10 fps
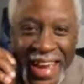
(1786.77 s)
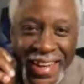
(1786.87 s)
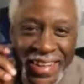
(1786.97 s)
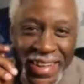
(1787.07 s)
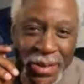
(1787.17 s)

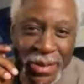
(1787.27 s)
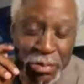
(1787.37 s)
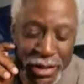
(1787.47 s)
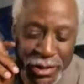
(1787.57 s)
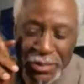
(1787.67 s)
like a
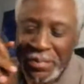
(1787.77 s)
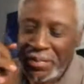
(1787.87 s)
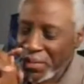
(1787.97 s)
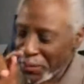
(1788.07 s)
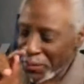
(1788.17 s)
jackleg
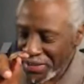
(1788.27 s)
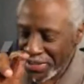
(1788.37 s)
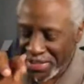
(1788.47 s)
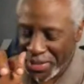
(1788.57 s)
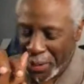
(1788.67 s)
preacher.
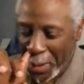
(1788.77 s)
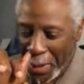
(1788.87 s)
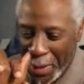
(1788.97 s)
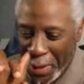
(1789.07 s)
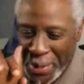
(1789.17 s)
which
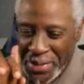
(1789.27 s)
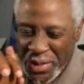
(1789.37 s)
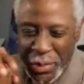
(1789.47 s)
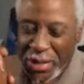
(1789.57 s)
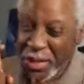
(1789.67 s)
is
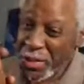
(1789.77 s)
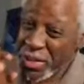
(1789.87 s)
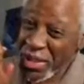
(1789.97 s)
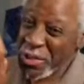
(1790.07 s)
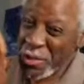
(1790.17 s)

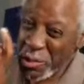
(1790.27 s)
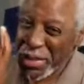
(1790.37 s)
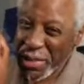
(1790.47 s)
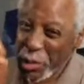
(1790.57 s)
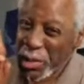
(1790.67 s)
somebody who
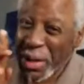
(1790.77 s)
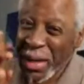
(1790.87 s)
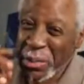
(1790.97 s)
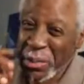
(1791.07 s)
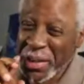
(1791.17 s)
doesn't really
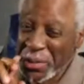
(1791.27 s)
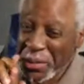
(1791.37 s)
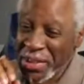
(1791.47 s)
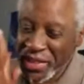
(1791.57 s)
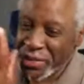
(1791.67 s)
know the Bible
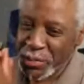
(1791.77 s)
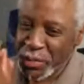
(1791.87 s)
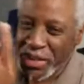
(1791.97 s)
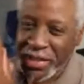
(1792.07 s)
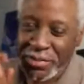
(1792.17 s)
that well,
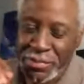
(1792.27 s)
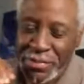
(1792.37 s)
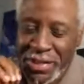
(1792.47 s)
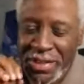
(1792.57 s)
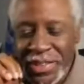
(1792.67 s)
but they
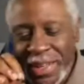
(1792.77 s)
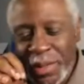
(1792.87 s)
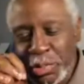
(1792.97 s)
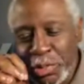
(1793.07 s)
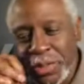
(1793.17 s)

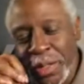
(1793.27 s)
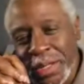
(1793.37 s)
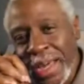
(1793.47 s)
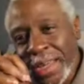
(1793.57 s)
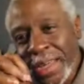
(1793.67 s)
just kind of preach.
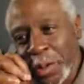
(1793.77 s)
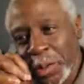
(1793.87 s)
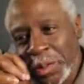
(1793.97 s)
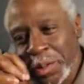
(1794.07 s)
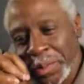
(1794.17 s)
But
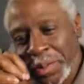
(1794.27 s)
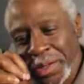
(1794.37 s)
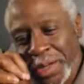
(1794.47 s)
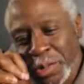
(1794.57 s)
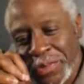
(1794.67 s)
you
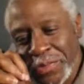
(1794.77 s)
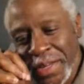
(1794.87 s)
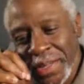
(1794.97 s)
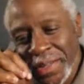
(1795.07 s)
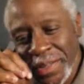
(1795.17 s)
can always
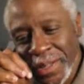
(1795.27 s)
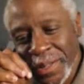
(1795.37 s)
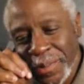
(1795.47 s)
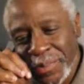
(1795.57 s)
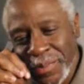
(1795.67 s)
find
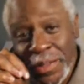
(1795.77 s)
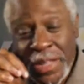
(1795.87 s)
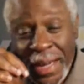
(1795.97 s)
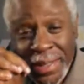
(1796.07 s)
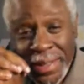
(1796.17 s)
a
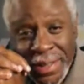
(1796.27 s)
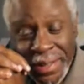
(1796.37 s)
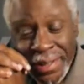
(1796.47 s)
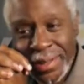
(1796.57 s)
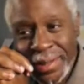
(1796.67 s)

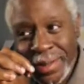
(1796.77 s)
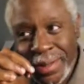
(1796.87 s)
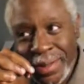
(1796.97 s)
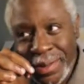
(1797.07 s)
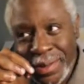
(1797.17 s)
jackleg
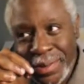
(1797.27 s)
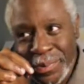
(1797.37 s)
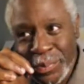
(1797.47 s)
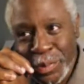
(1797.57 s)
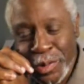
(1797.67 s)

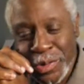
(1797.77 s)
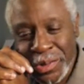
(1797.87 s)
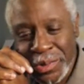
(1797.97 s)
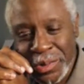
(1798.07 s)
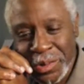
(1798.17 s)

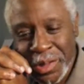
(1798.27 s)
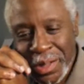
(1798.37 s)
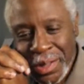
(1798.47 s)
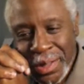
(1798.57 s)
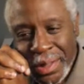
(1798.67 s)
person who
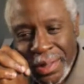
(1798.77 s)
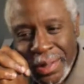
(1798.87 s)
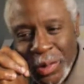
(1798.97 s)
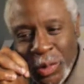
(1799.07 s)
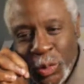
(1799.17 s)

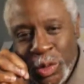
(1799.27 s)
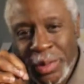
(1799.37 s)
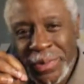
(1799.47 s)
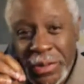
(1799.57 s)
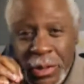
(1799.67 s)
will
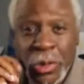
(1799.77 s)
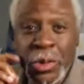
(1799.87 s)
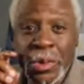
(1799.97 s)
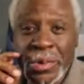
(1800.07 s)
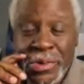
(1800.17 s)

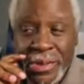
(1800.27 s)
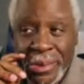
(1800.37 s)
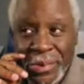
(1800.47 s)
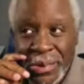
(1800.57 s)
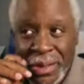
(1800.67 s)
do
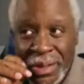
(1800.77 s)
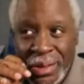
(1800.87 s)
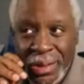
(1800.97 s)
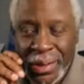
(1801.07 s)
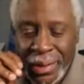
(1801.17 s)

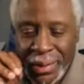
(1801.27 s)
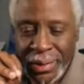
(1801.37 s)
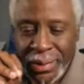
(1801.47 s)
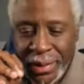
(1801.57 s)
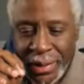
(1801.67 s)
something
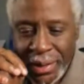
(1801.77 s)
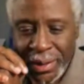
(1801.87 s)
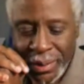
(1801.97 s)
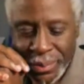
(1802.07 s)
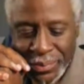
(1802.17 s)
in a